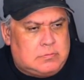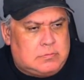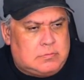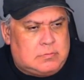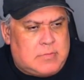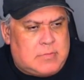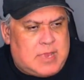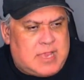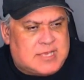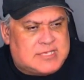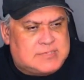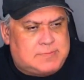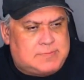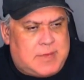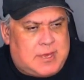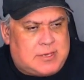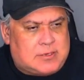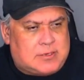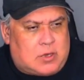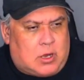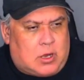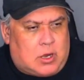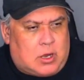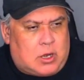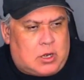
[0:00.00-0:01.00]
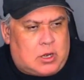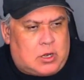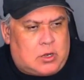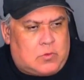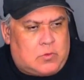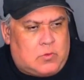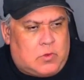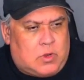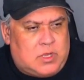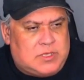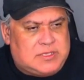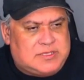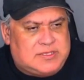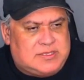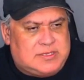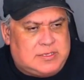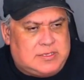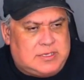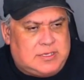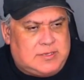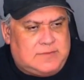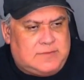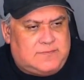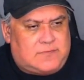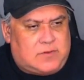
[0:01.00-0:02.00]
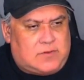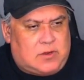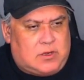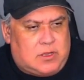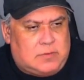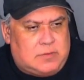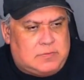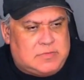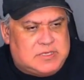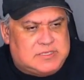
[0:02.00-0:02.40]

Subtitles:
Max Pack R1T from